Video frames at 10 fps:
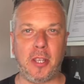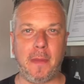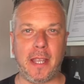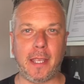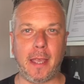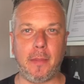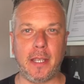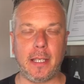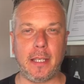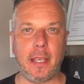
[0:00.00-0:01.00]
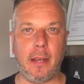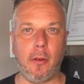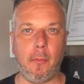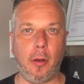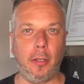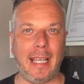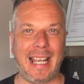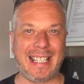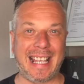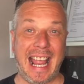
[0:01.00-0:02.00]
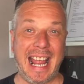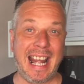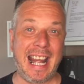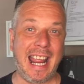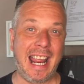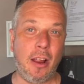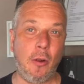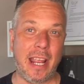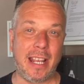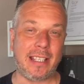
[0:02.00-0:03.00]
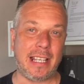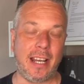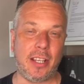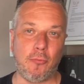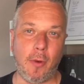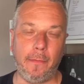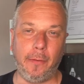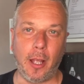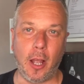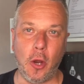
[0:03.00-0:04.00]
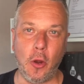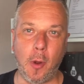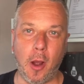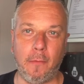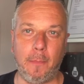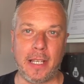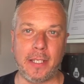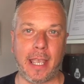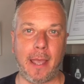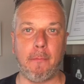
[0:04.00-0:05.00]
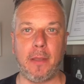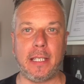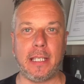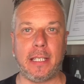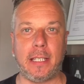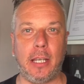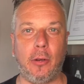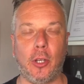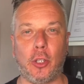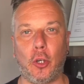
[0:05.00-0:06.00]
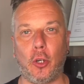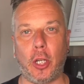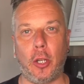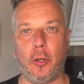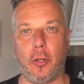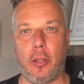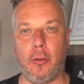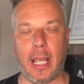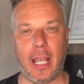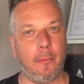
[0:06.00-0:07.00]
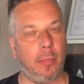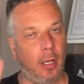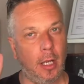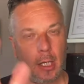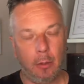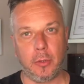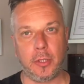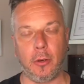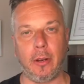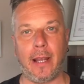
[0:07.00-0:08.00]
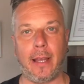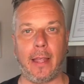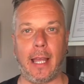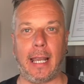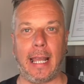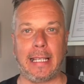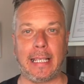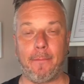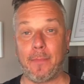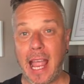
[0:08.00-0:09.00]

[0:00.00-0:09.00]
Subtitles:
to your Best Kept Business Secret podcast. And now it's in its rightful home of bestkeptbusinesssecret.co.uk, but we'll talk about that later.